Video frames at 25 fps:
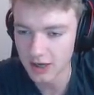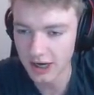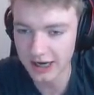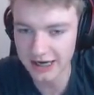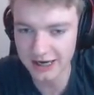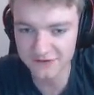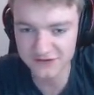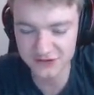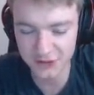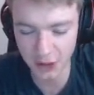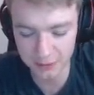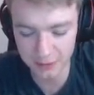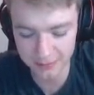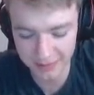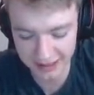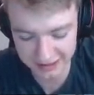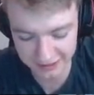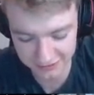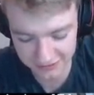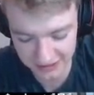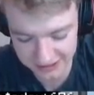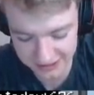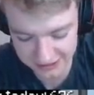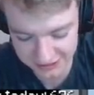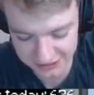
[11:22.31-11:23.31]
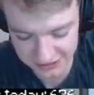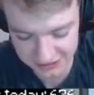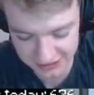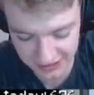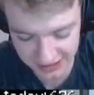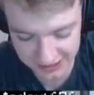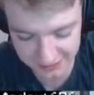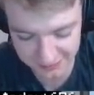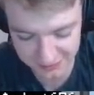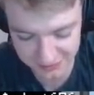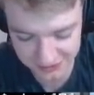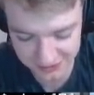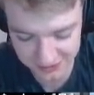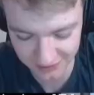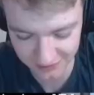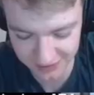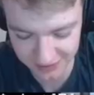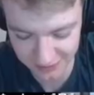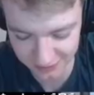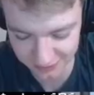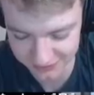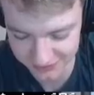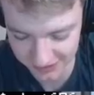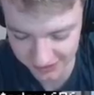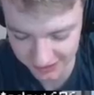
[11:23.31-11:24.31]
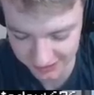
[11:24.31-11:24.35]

I have so many things to say, but so little